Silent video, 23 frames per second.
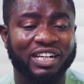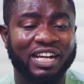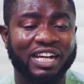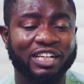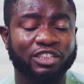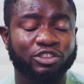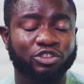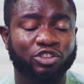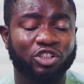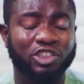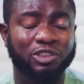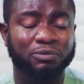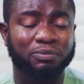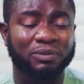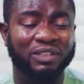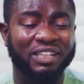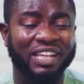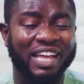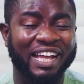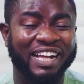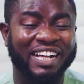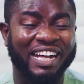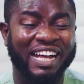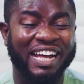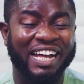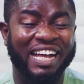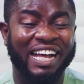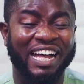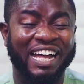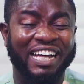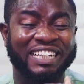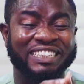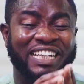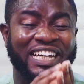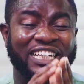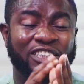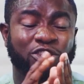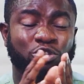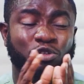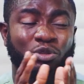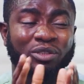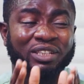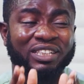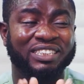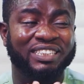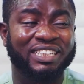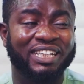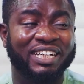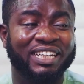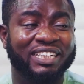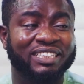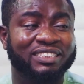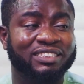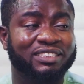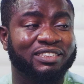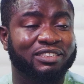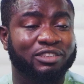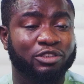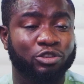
can just be like an isolated,